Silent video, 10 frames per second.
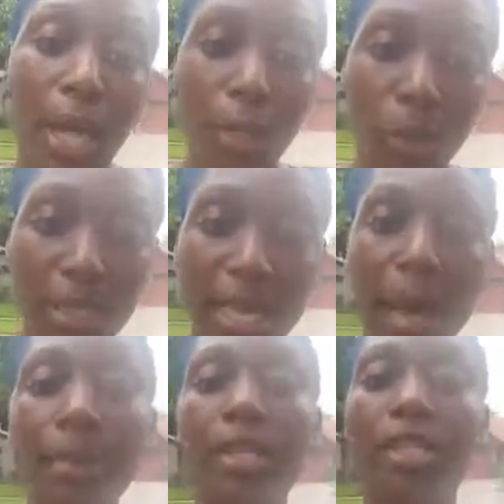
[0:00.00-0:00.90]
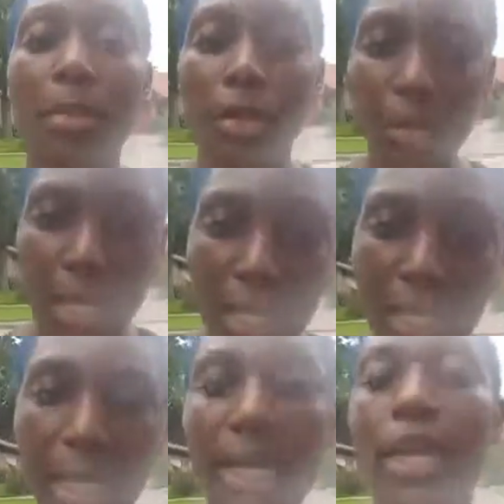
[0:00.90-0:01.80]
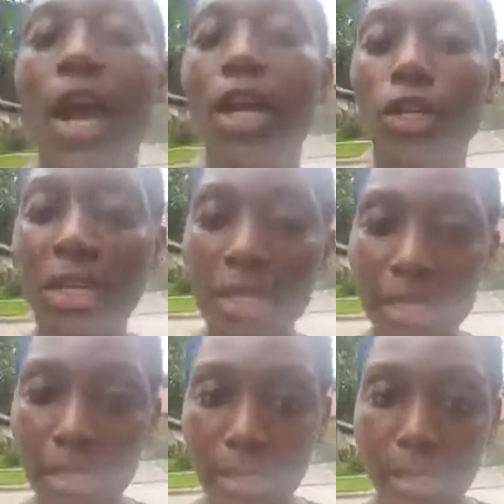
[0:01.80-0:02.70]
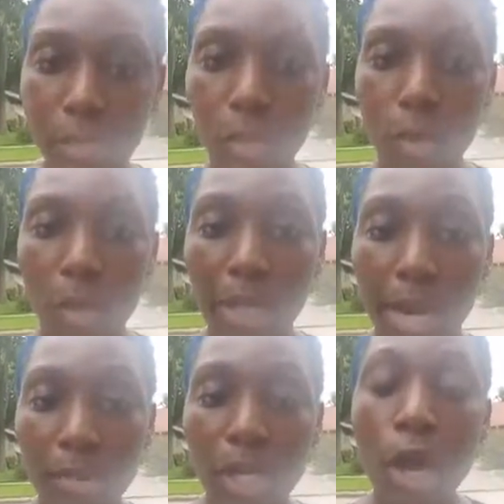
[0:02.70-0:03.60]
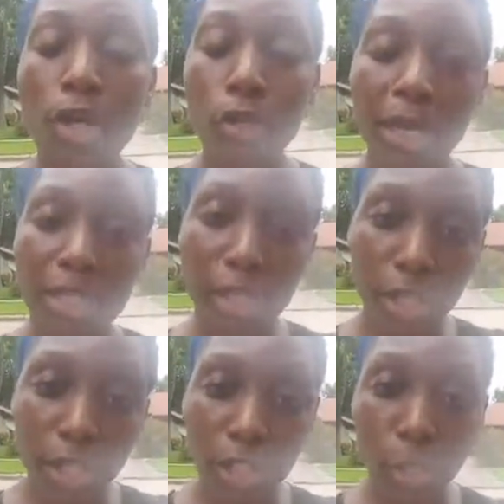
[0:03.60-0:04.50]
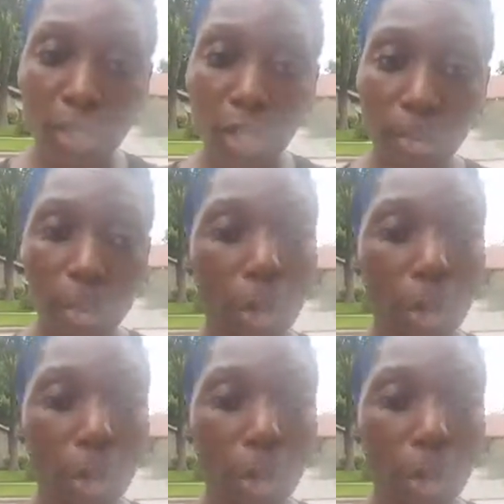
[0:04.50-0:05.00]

a lot on your metabolism and your eating and your consistency with workouts. So that's a good short term